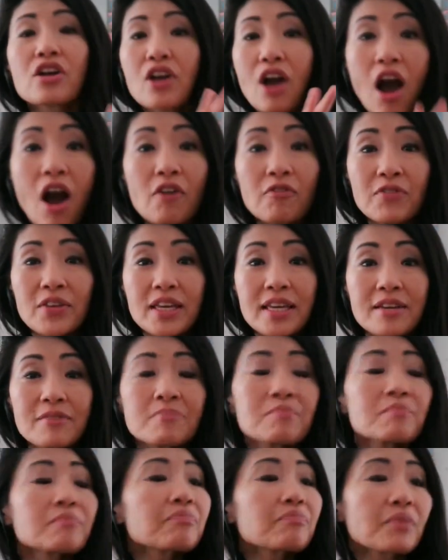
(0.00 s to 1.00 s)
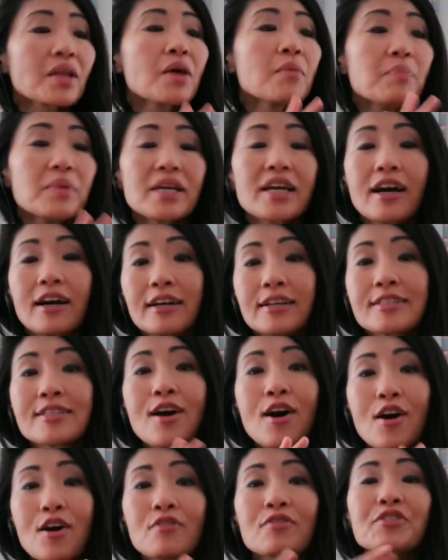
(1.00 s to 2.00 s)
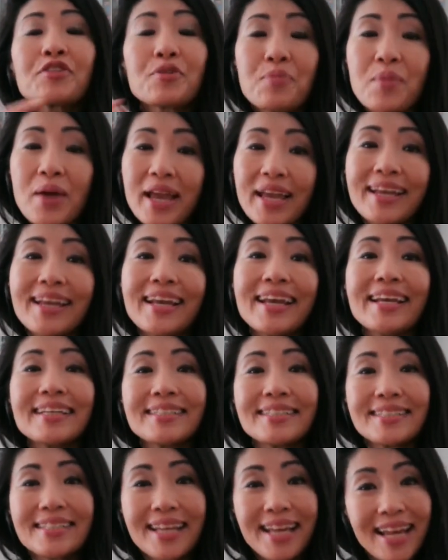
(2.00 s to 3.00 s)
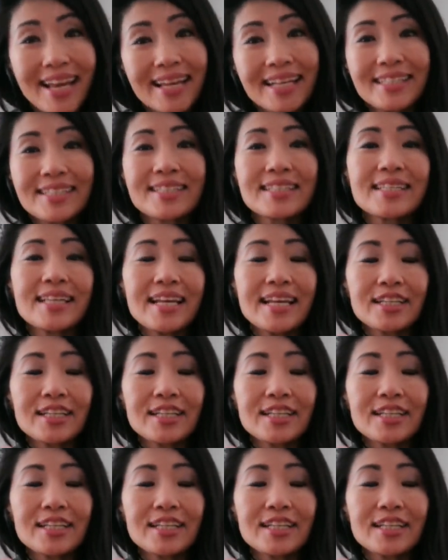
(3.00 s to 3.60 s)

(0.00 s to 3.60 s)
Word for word: coffee because of the way it tastes.